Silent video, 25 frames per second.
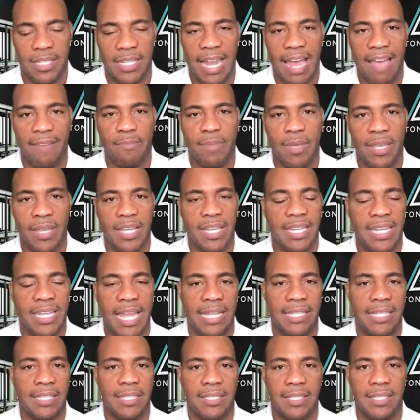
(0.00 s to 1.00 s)
that I've
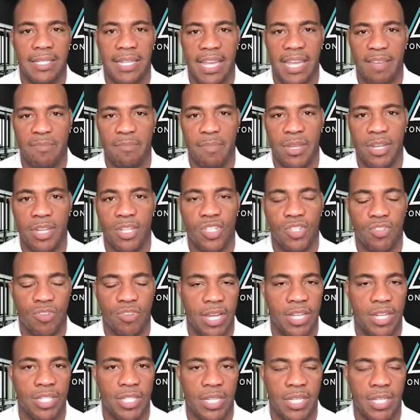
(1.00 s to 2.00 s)
traveled the world.
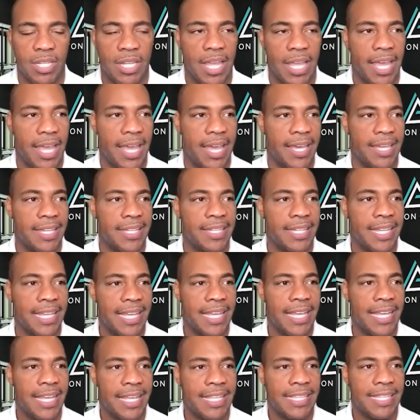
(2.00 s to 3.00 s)
I've been to
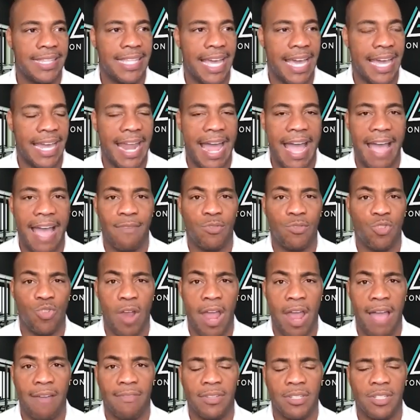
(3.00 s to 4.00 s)
Israel and South
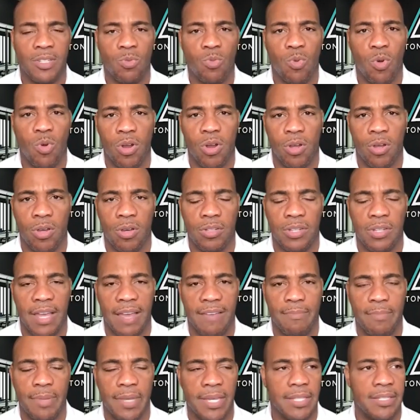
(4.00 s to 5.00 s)
Africa and I've
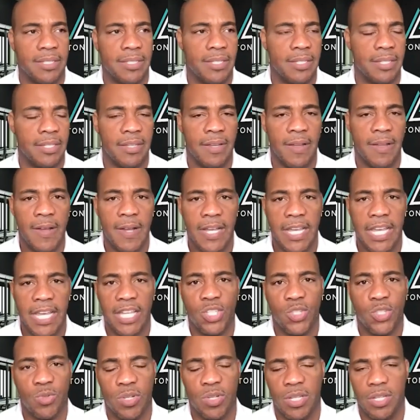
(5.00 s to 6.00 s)
been to
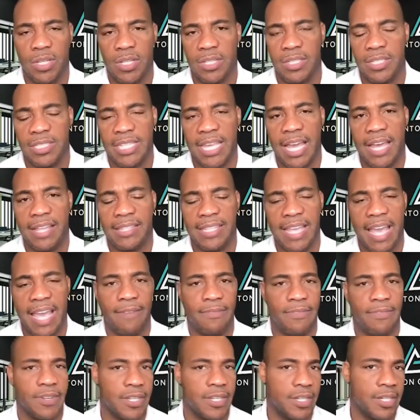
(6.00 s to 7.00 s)
Europe all as a
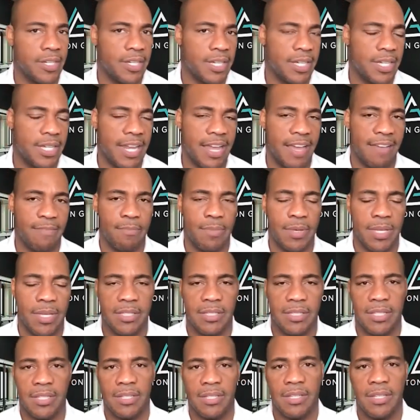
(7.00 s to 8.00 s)
as a keynote speaker
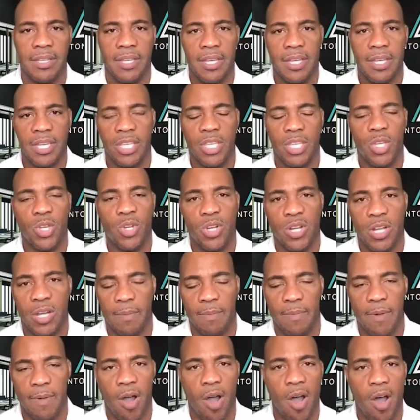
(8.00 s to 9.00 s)
speaking
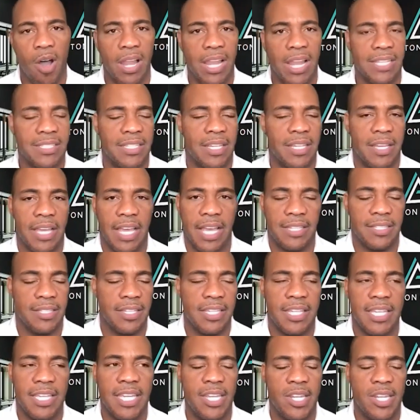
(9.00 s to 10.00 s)
at conferences
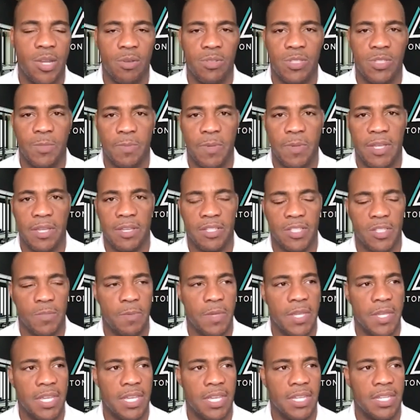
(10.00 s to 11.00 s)
on stages in front
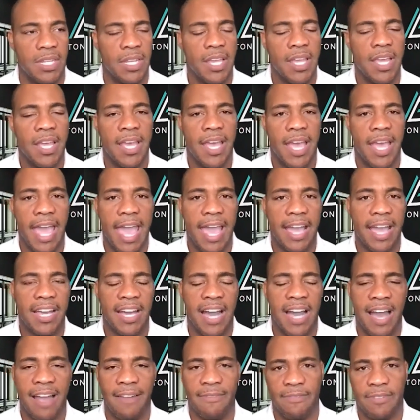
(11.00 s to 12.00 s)
of, you know,
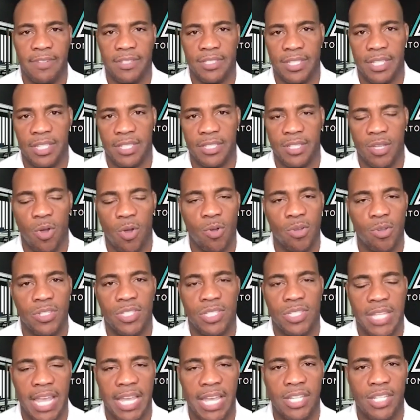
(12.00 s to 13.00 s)
18,000
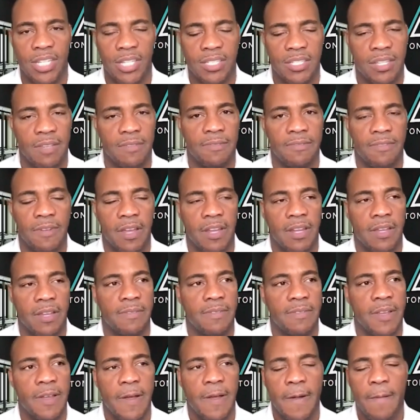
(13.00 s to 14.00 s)
people. You know,
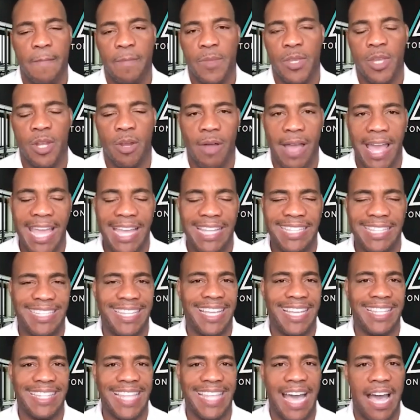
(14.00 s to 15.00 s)
there there's no
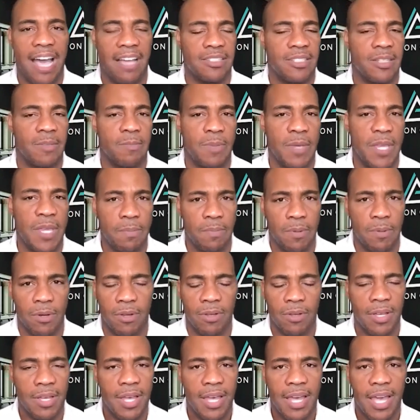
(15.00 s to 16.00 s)
way I could have
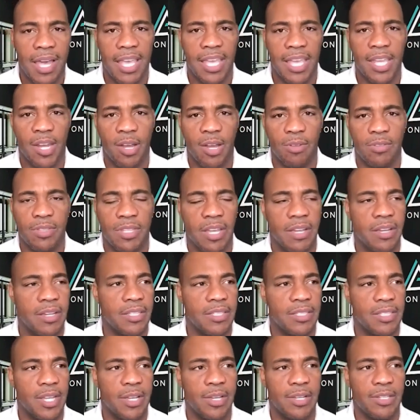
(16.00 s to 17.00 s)
imagined
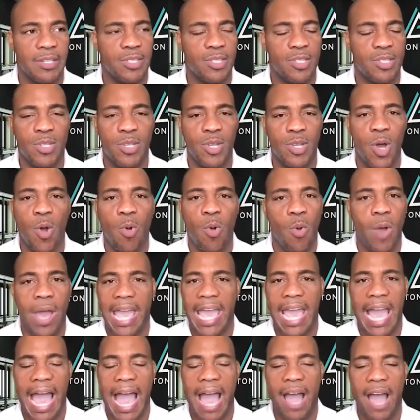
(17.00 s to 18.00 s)
this life, but I'm
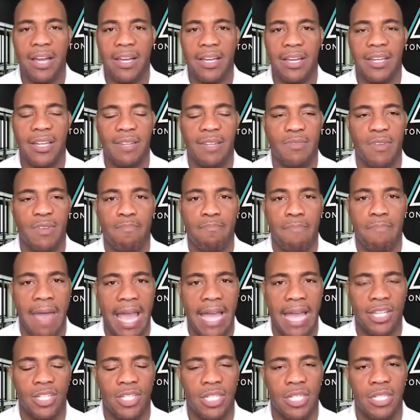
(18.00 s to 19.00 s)
grateful for
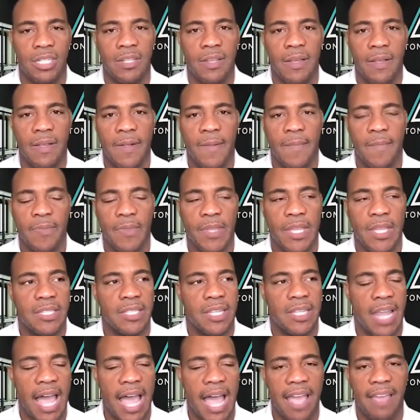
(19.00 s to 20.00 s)
the opportunities.
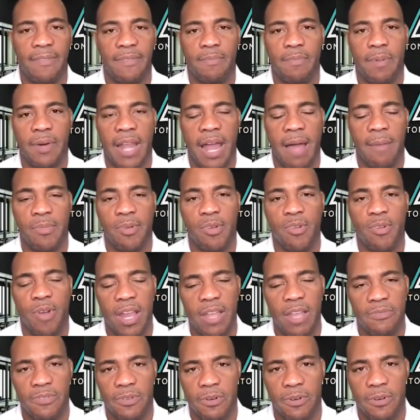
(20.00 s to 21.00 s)
It's been
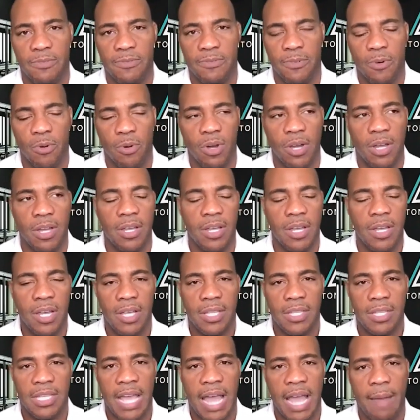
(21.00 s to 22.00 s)
remarkable
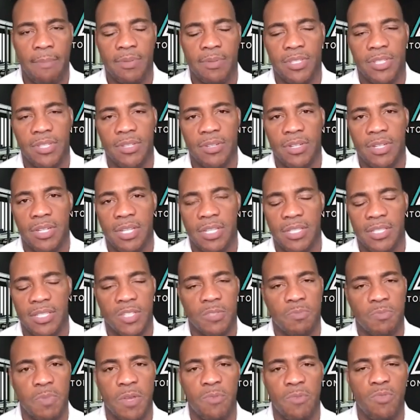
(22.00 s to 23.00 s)
and um, it's something
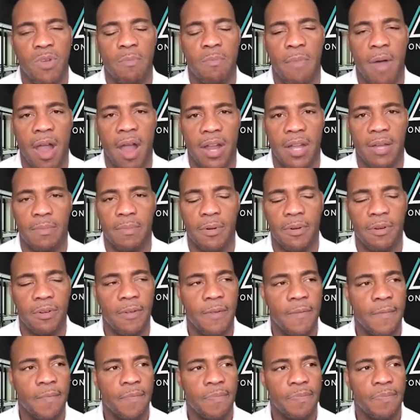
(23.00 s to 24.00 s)
that I don't
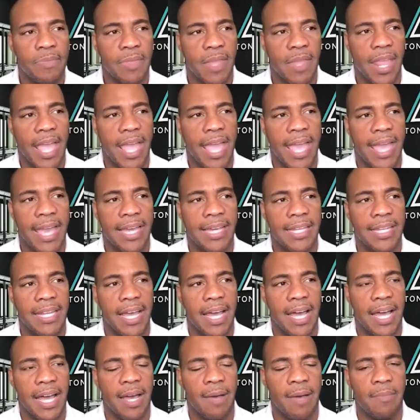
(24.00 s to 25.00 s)
uh, take it all
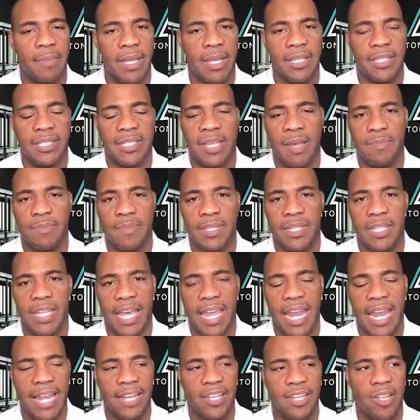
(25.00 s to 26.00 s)
lightly. And I know
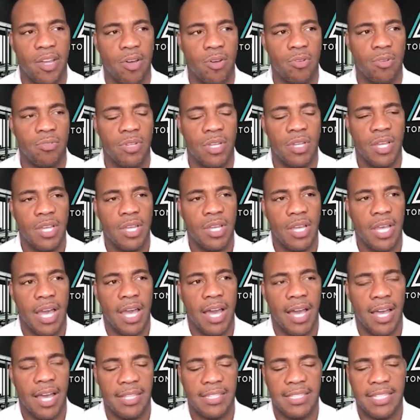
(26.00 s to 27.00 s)
that I'm not done yet.
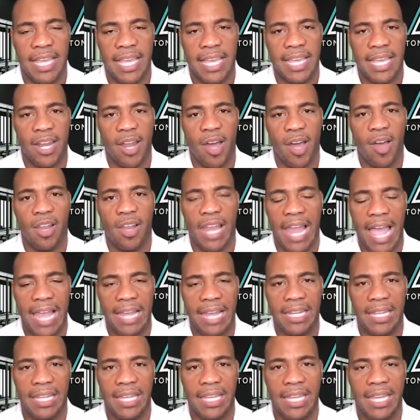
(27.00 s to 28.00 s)
And
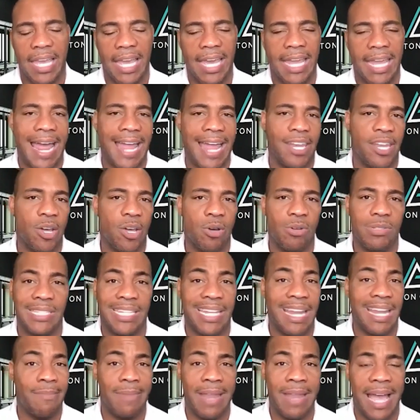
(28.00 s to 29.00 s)
that's why, you know, I spent
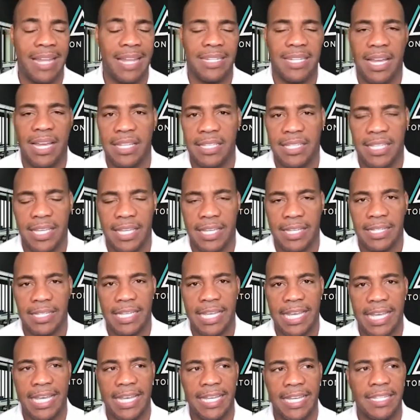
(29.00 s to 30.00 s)
the better part of the
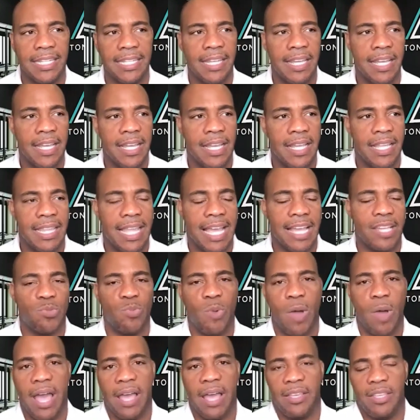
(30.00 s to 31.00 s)
last, you know,
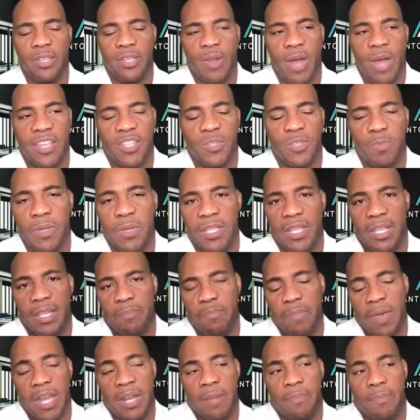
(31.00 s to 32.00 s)
seven years
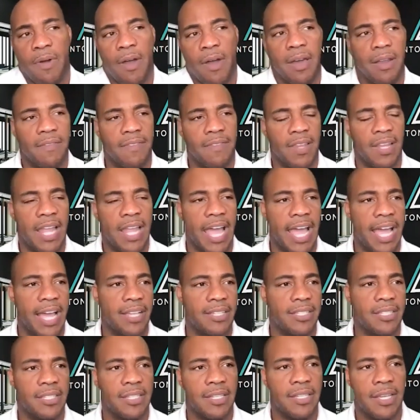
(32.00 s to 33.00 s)
helping leaders and
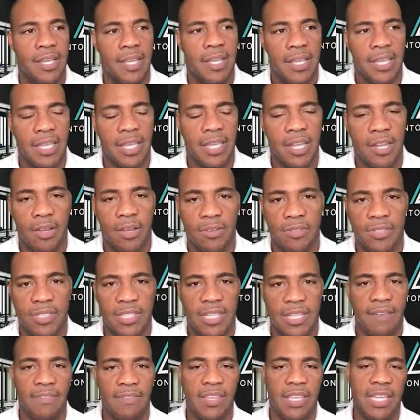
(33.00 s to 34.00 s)
organizations
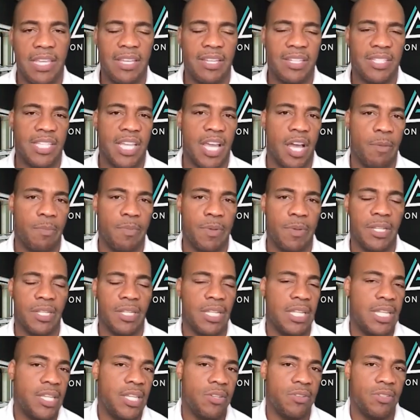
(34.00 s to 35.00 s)
build diverse, high
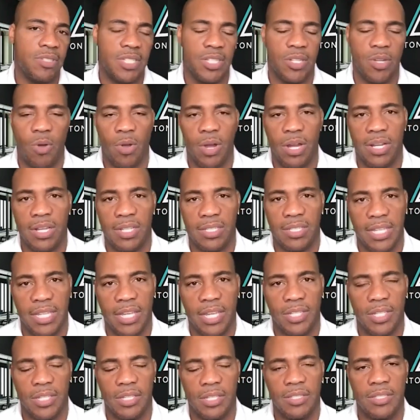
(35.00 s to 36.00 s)
performing teams in a world
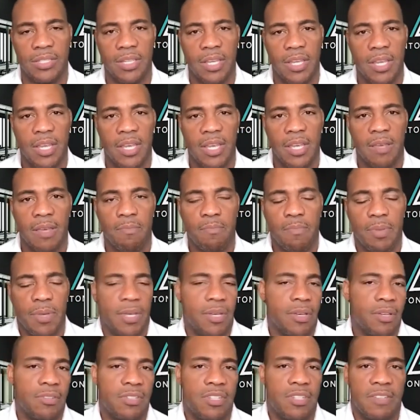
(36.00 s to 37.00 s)
class culture because I'm
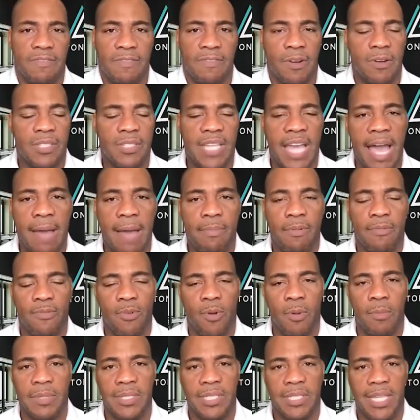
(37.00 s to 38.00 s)
teaching people
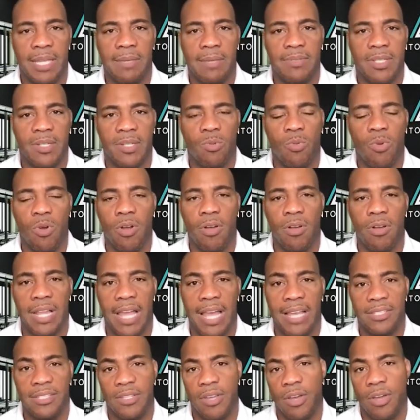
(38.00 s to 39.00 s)
to be the
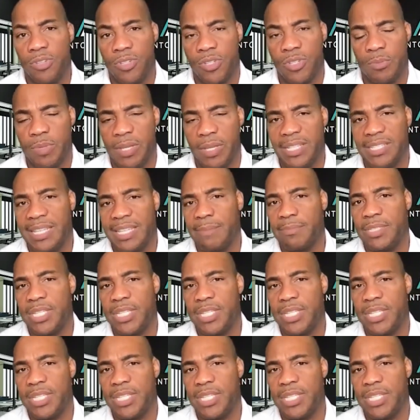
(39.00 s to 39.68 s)
leaders like the